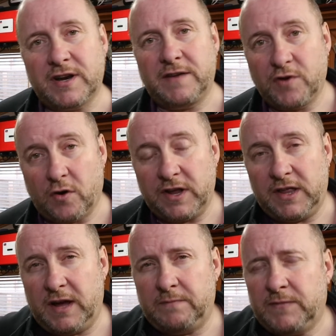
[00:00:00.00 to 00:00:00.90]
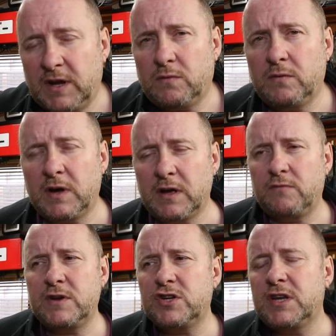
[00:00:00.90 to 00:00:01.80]
that I've got in there. Now,
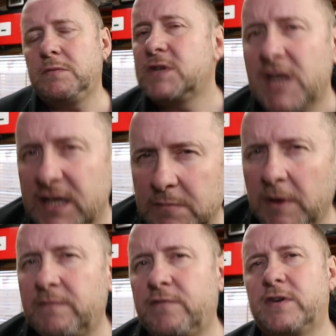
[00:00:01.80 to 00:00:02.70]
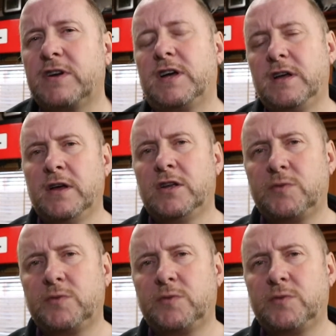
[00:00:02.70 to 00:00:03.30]
originally we set them up for a